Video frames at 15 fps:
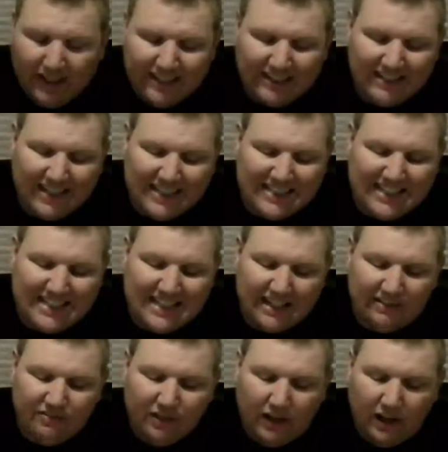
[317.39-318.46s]

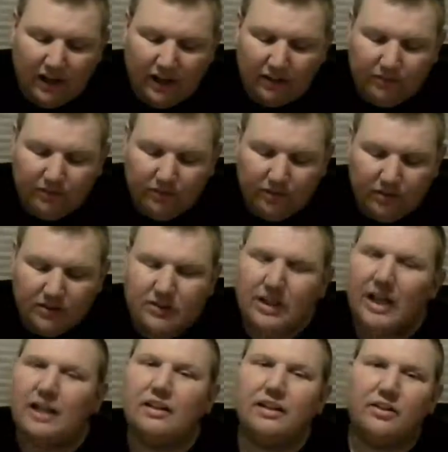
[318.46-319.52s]
1995,
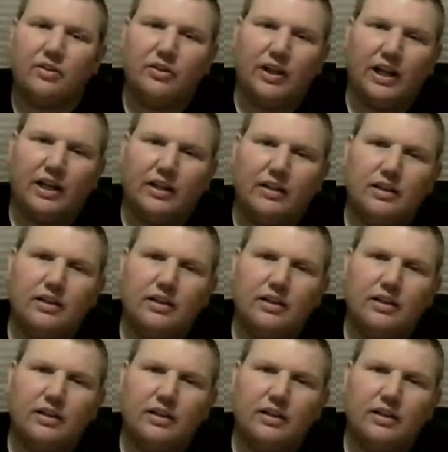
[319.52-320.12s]
Chad Little did it.